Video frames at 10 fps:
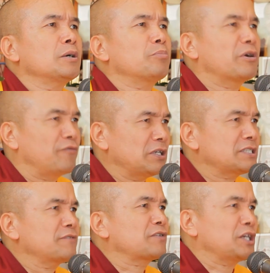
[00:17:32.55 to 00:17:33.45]

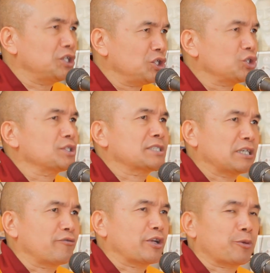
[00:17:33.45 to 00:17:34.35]
Pervasive condition
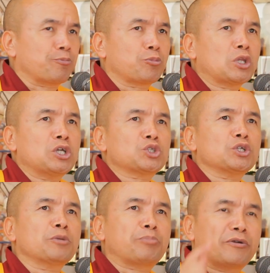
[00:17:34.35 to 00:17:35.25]
suffering. So
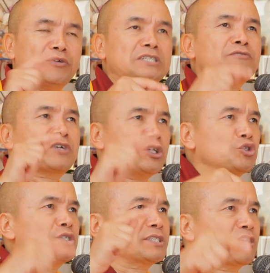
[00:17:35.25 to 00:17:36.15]
the pervasive
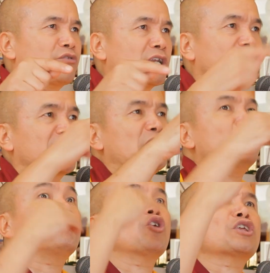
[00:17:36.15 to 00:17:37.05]
condition suffering, like
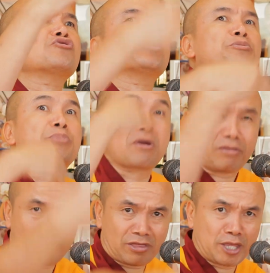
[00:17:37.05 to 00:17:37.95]
involuntary
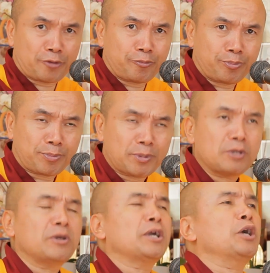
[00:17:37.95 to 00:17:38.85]
birth,
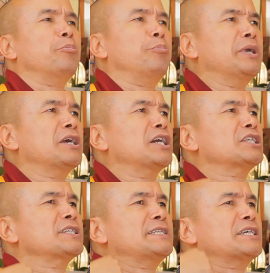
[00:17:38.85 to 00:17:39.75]
being
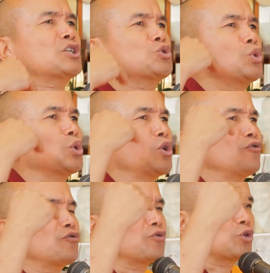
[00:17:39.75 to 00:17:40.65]
under the control
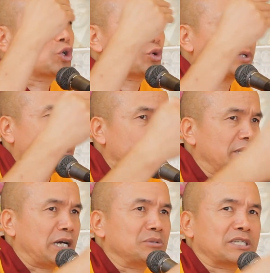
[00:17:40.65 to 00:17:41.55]
of contaminant
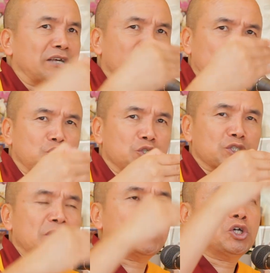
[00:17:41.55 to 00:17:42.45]
karmas and afflictions.